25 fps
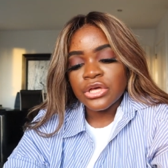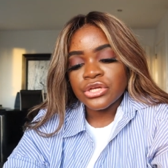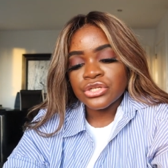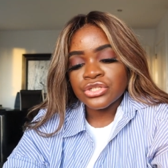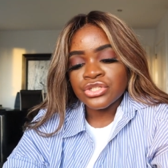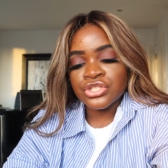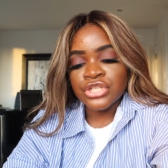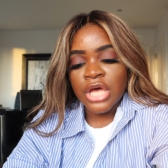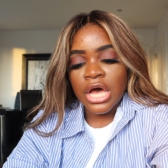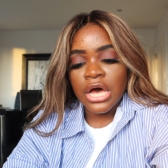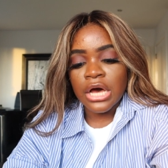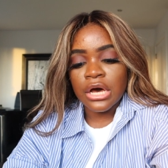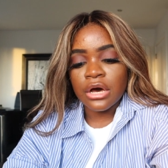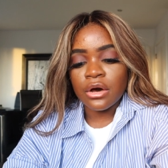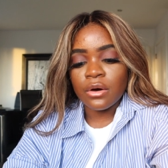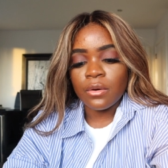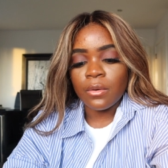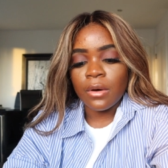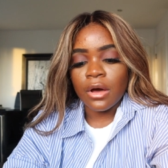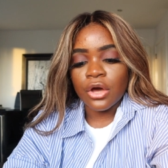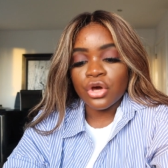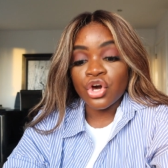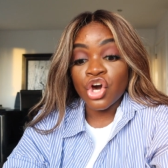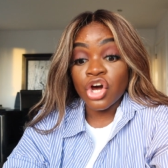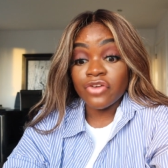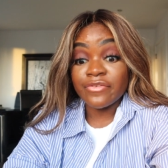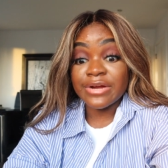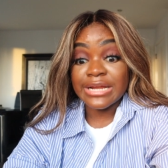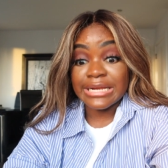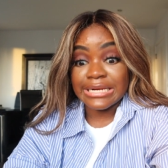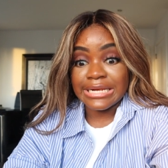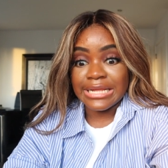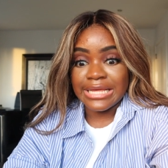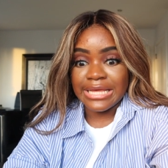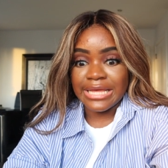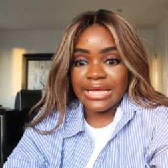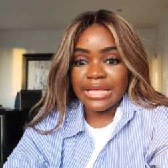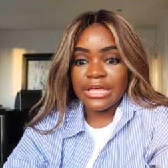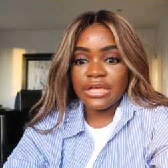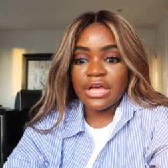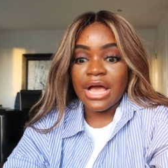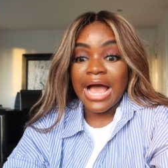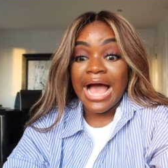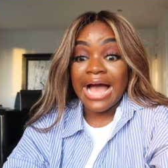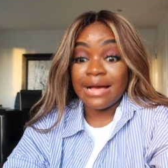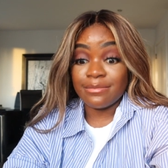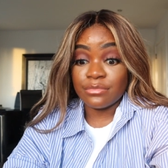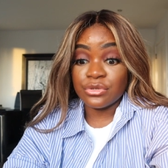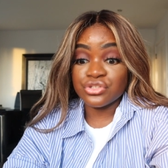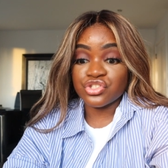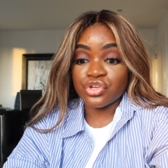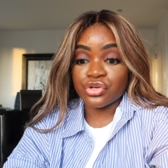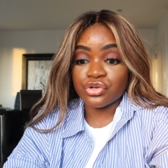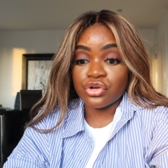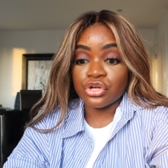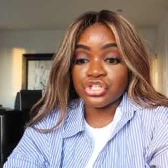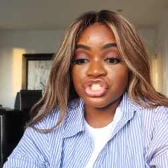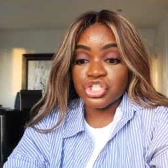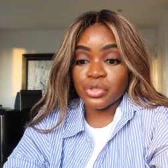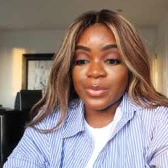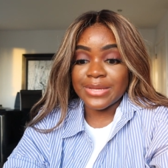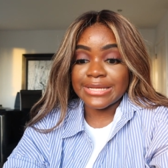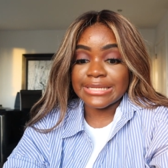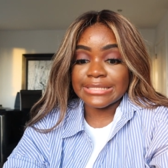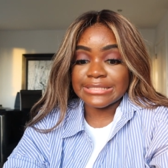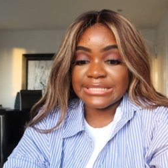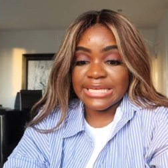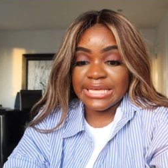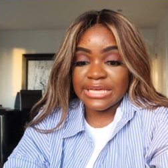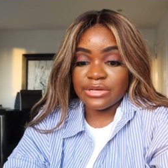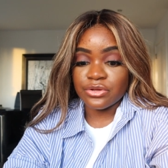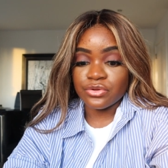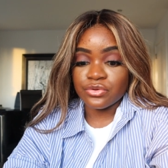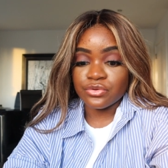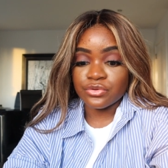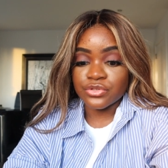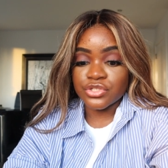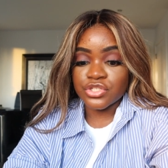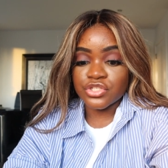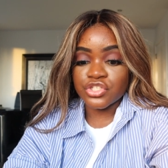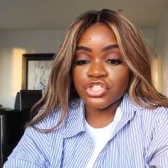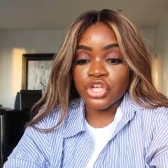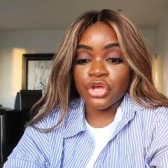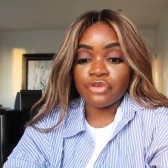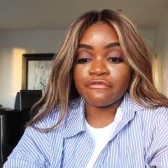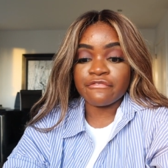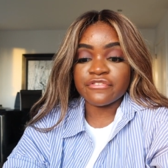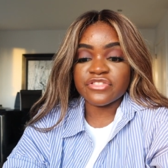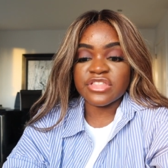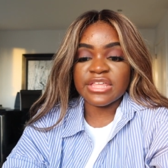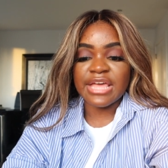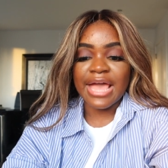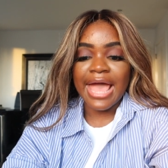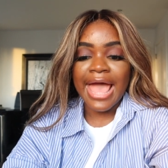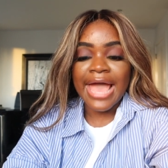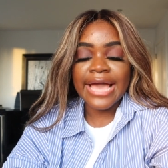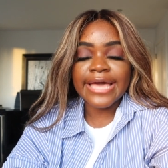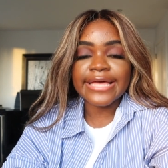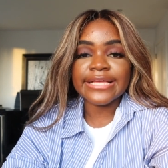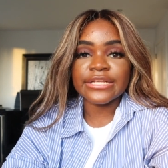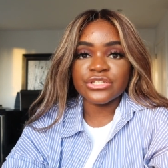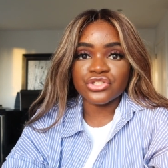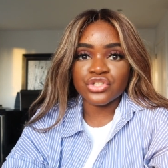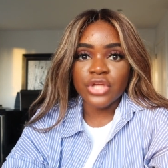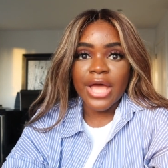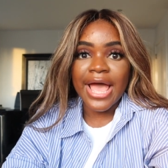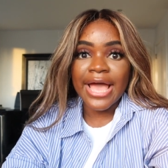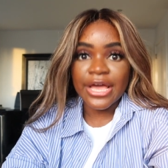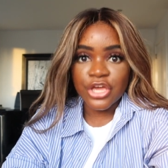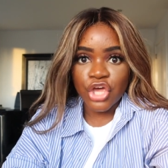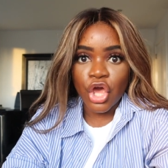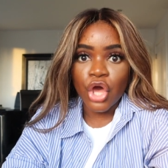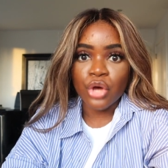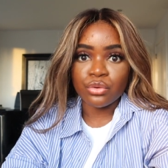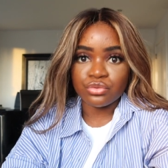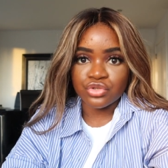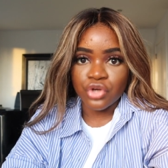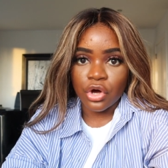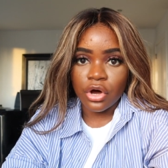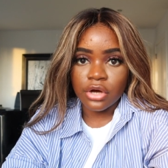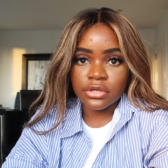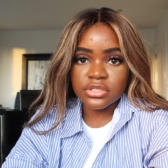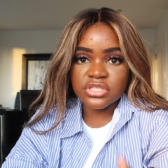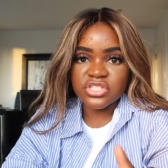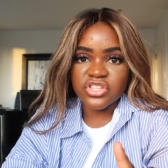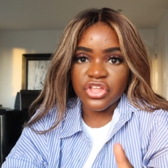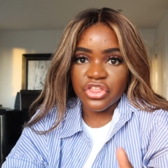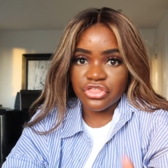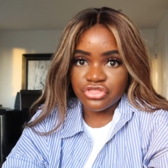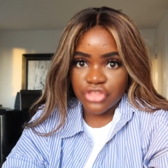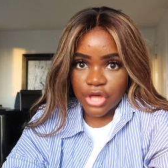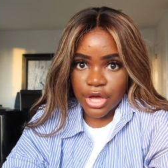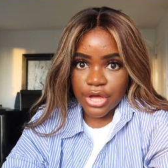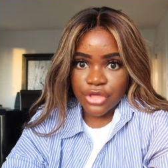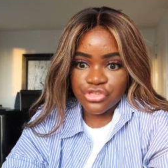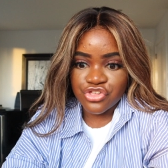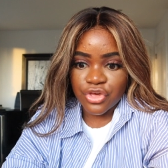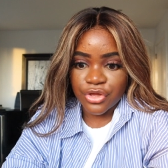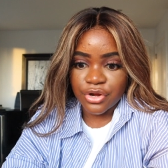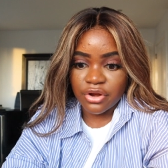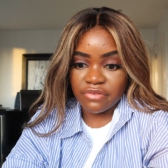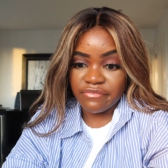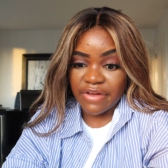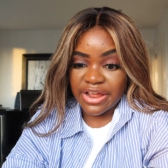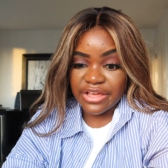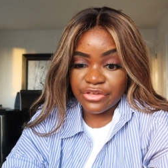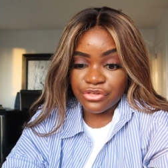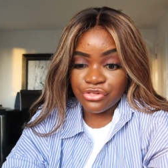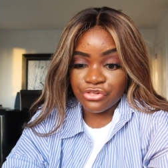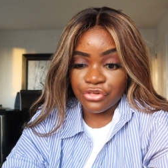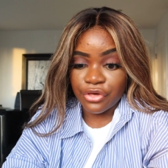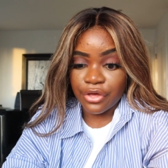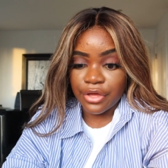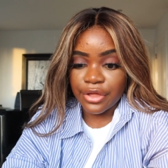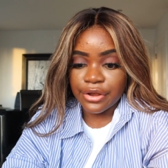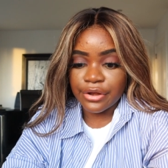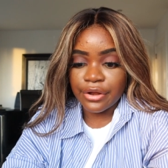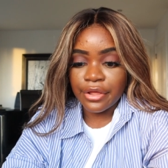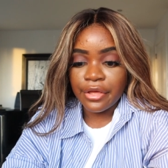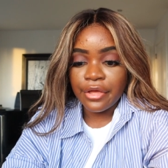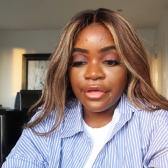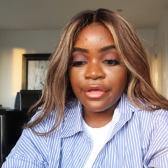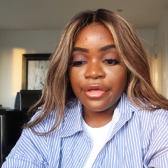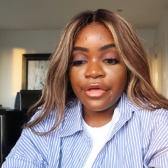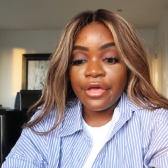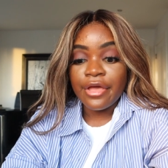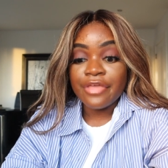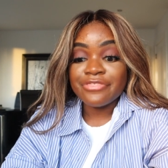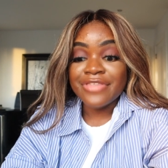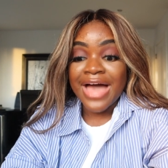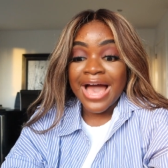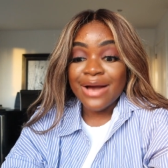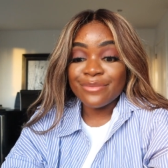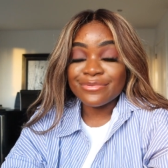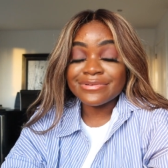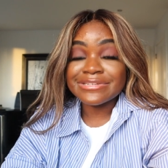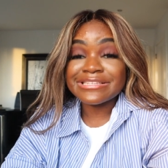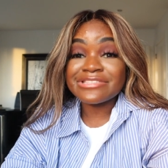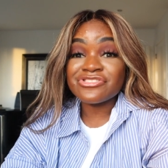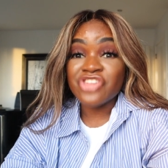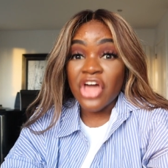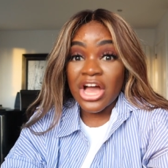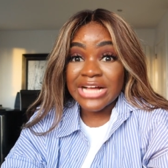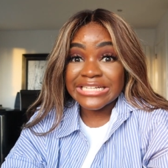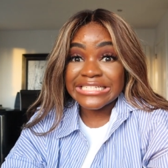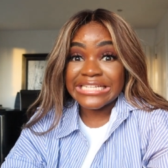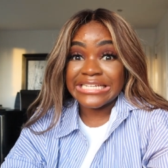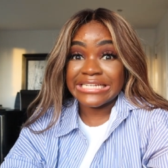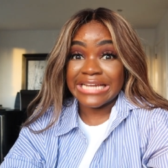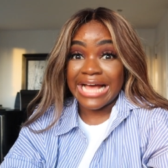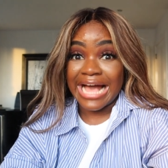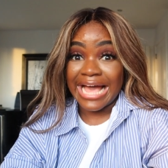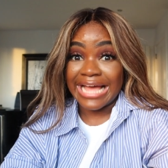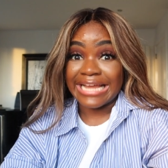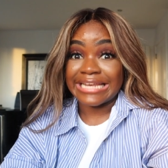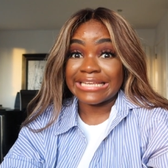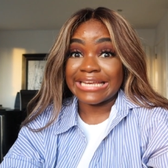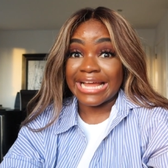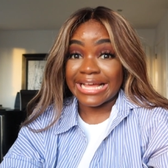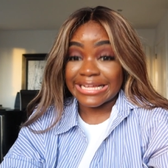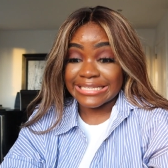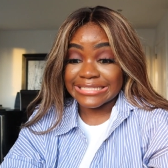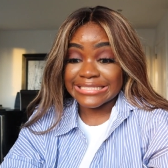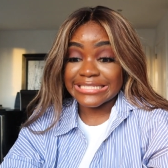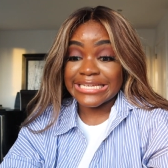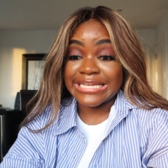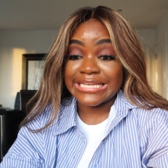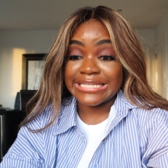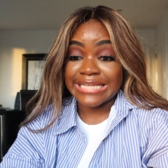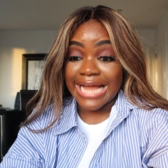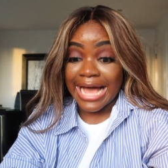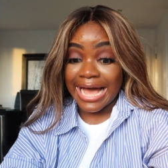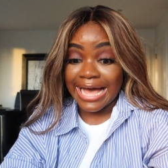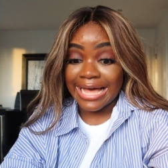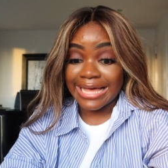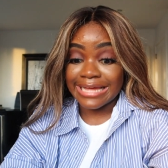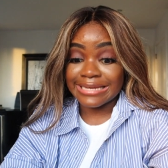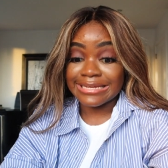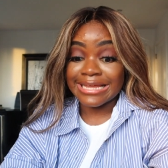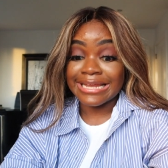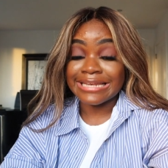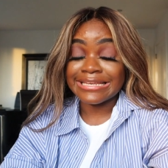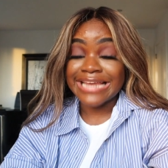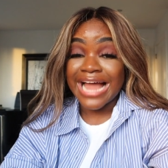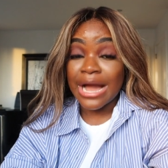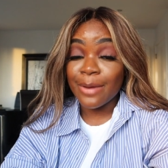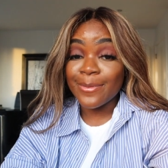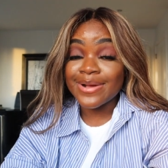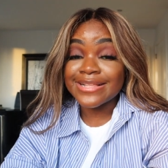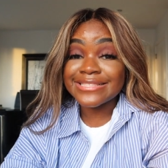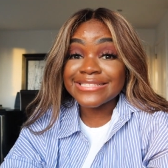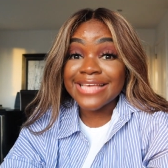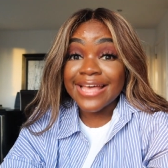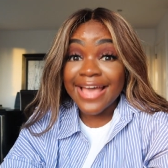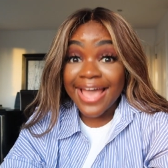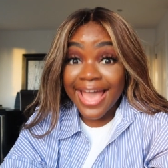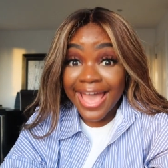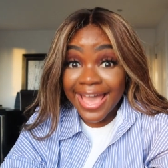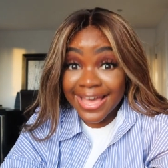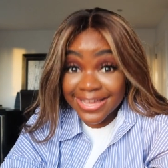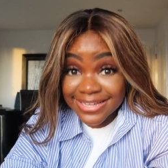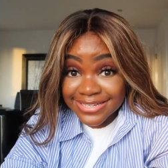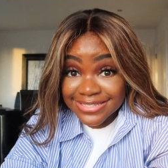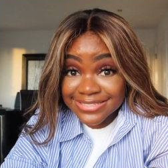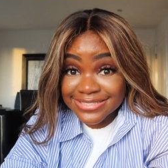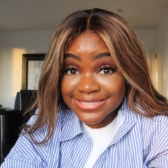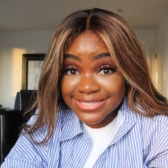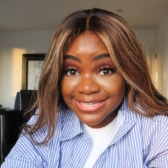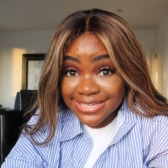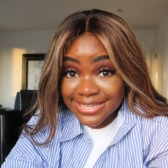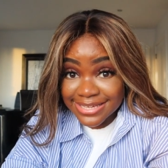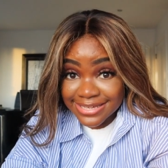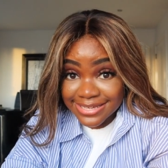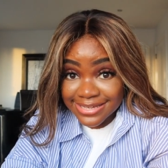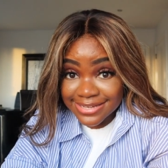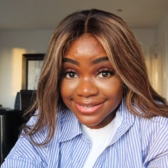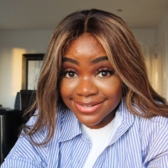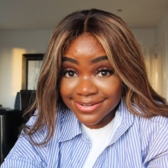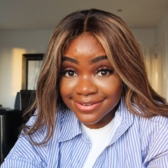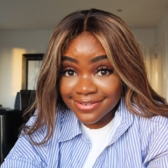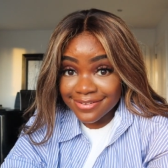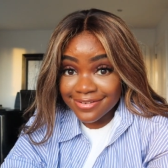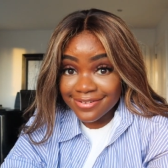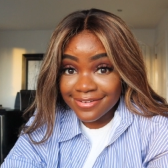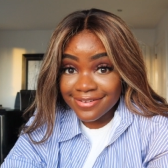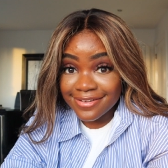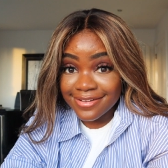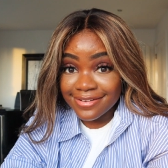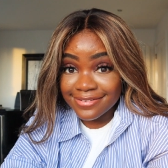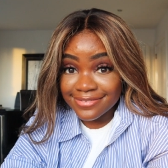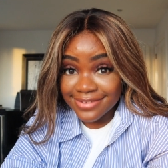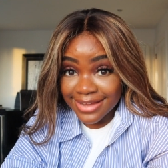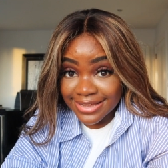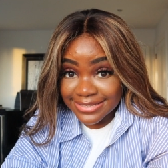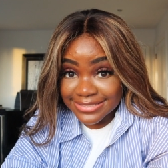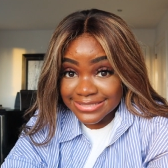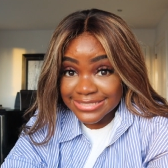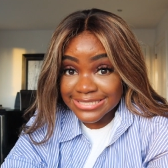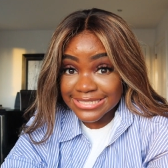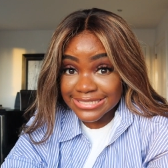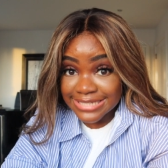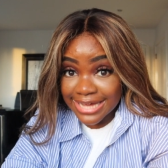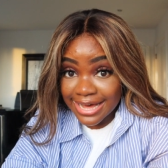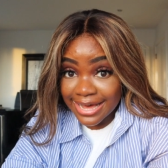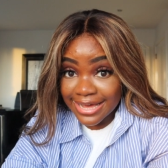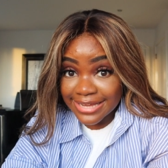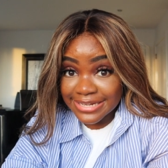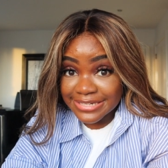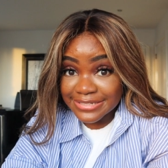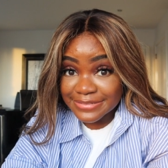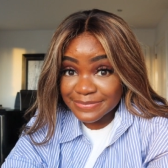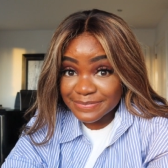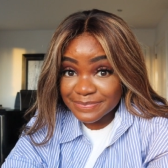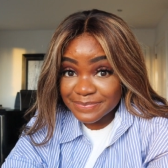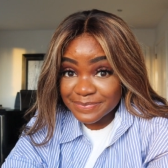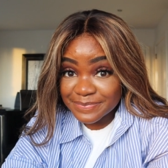So currently Amazon are doing deals. So for the Echo Dot, the third generation, that was $39.99 and now it's $18.99.